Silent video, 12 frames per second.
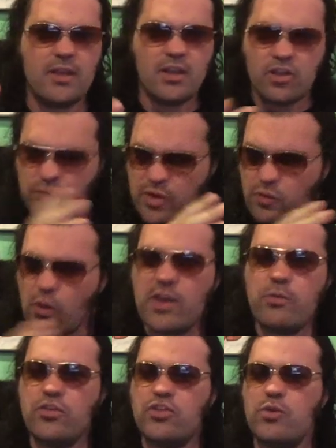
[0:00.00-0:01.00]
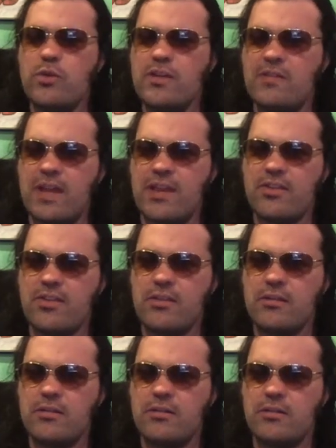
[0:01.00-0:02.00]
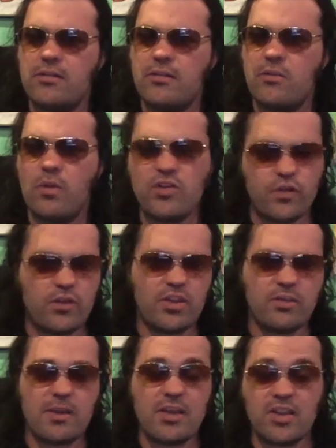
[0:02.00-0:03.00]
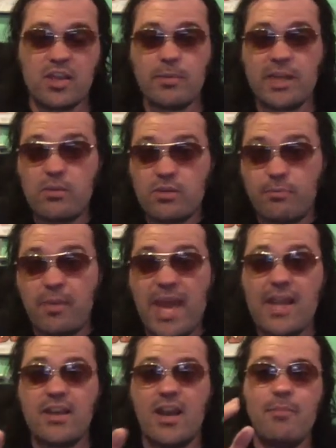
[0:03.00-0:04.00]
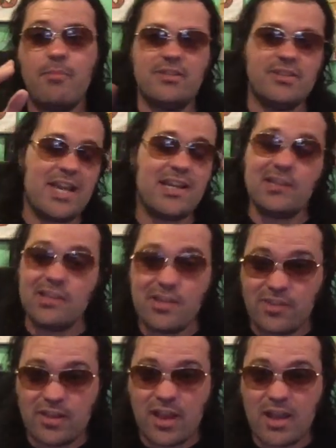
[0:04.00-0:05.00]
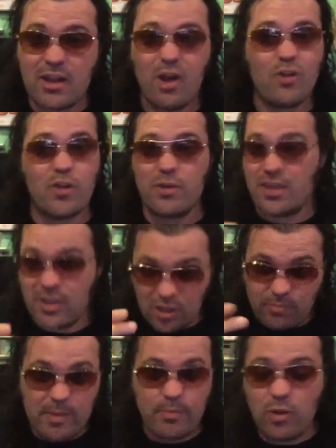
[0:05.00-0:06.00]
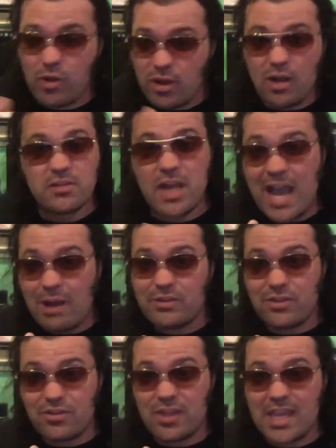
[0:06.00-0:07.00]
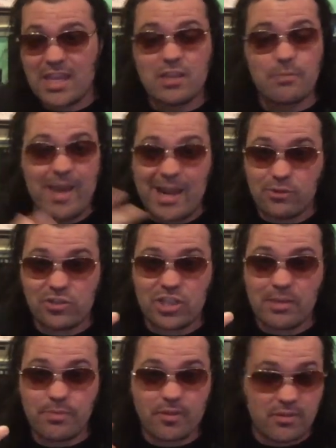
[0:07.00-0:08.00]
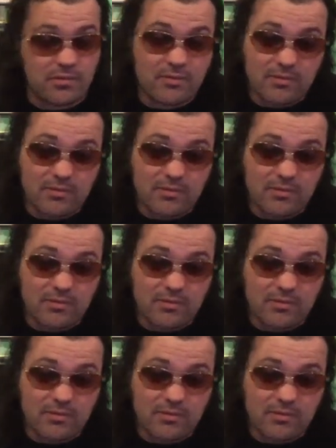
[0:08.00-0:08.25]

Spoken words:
the reason why he was doing this, which first is make it seem like he was a bad guy, but technically he's not, although he killed people on the sea, the battleships,